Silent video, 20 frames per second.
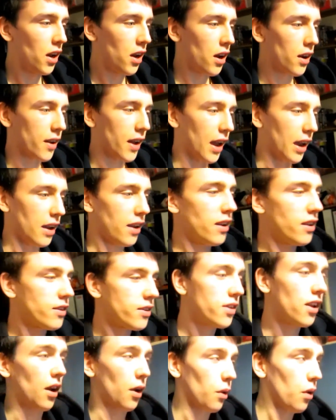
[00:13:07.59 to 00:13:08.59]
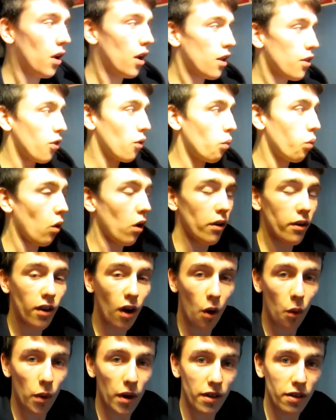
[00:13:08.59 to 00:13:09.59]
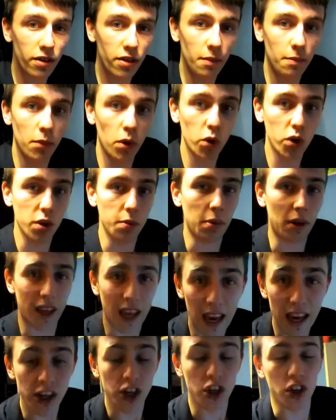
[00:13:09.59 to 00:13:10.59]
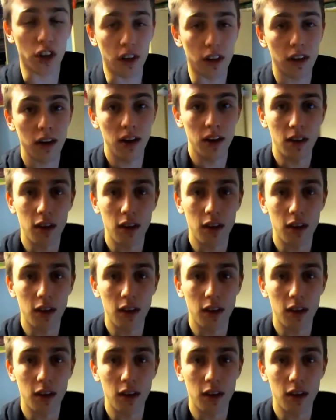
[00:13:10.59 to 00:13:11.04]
Okay, so the one with the multiplication,